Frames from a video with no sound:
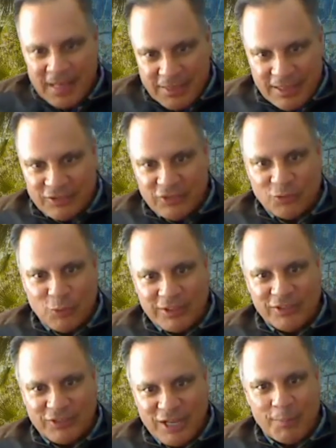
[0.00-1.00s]
this is what
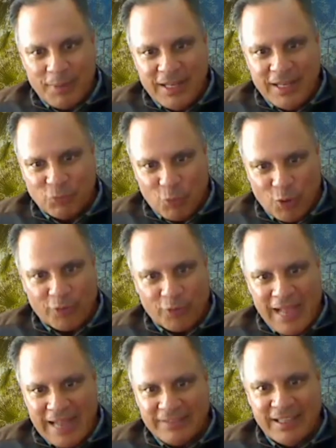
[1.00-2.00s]
this company is worth
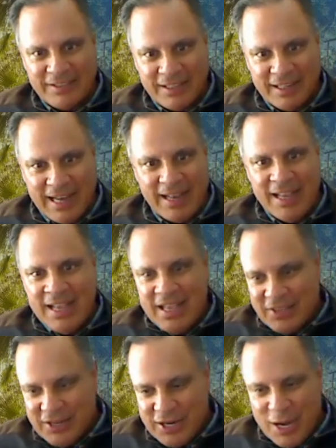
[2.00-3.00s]
at the end of the day?
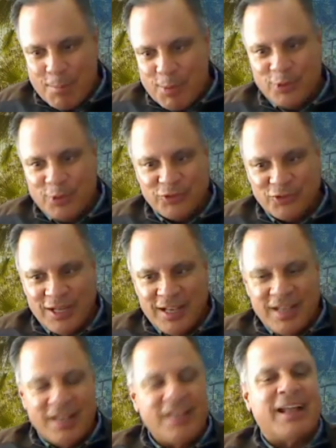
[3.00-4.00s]
The numbers,
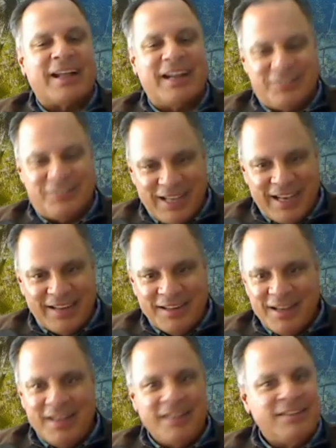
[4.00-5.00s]
like I said,
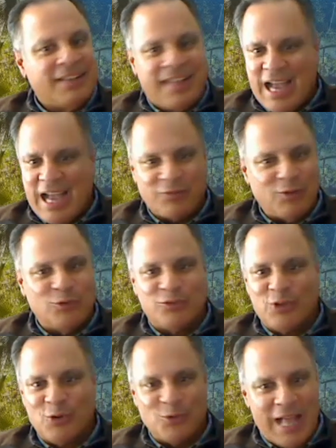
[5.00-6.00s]
cash flows
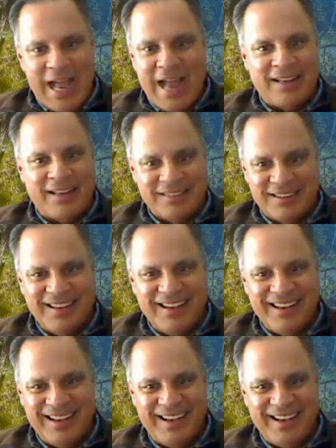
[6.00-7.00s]
don't lie.
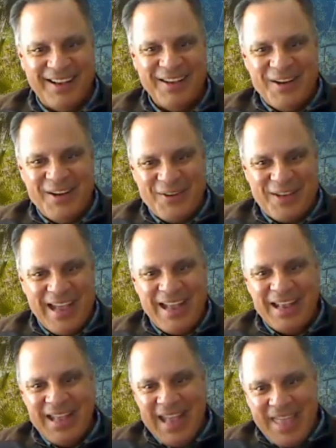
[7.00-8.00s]

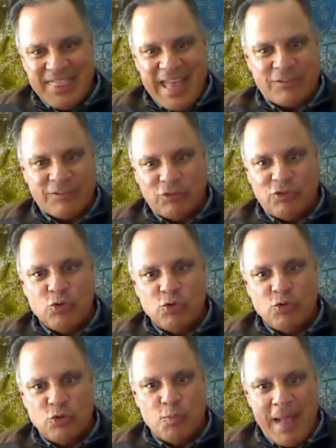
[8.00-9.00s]
Okay? And that's what you
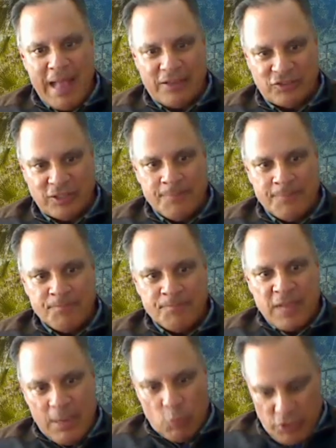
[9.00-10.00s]
do best.
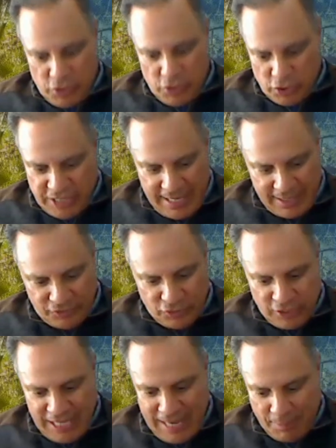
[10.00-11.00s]
And what you're taking is
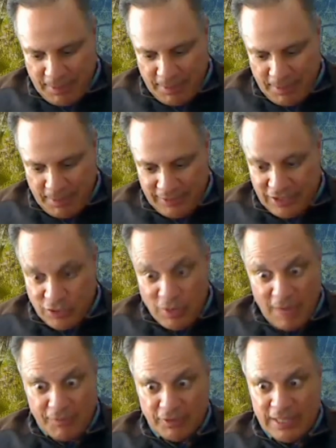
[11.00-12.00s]
your capabilities, and you
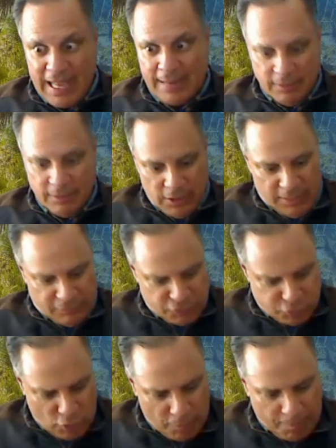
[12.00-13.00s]
have a lot. You have a
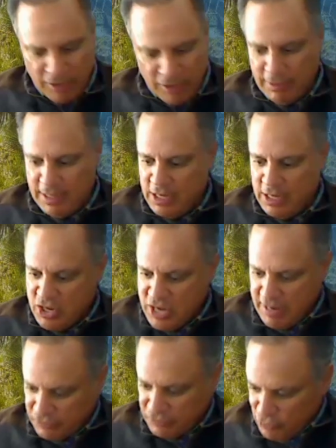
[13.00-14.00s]
strong pedigree, you
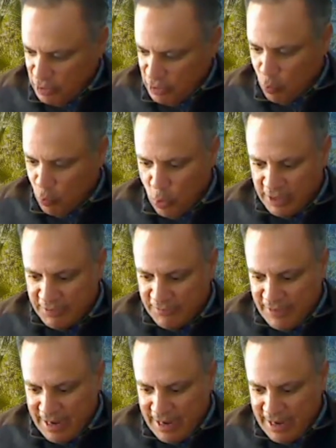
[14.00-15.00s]
have a strong work
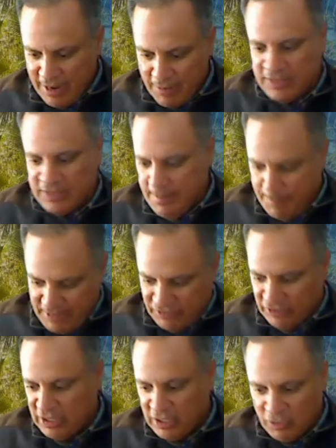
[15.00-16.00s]
environment,
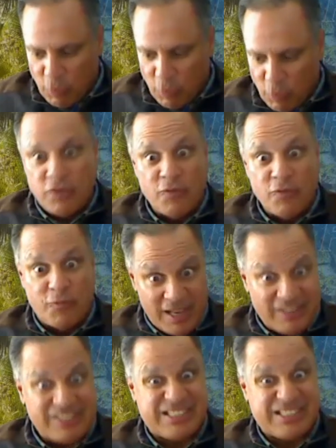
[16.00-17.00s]
basically on what you
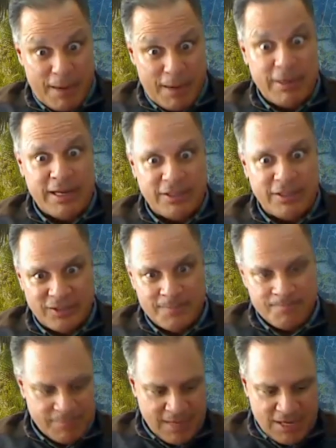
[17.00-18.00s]
experience.
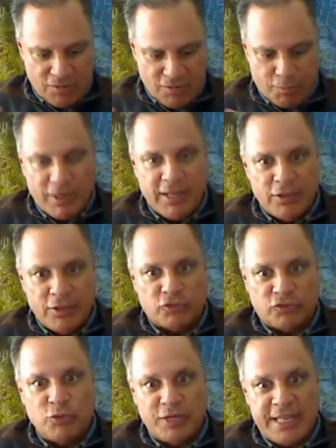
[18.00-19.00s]
You're bringing those
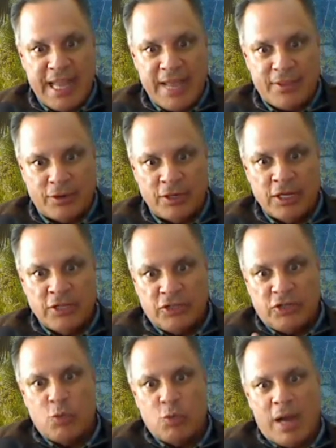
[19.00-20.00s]
two together to
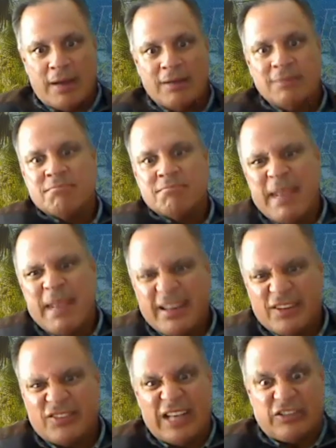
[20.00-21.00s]
do what? Make an
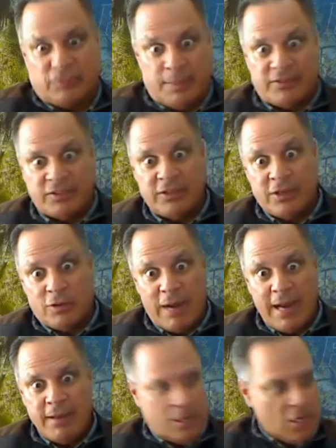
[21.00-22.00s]
assessment,
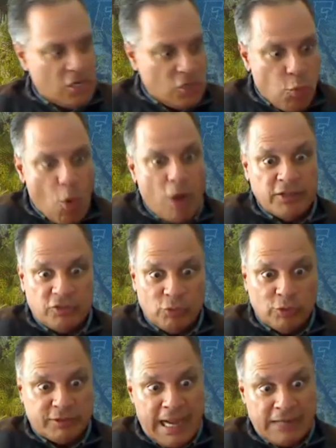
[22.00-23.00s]
right? You walk into
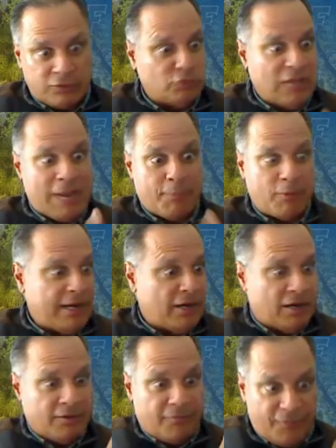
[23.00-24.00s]
a doctor who's operated
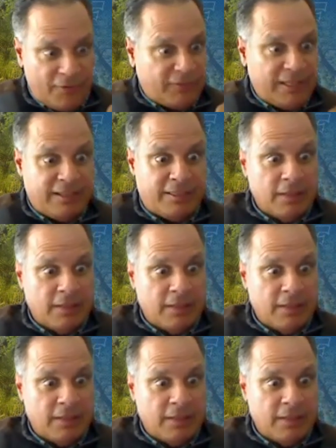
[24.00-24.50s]
on 50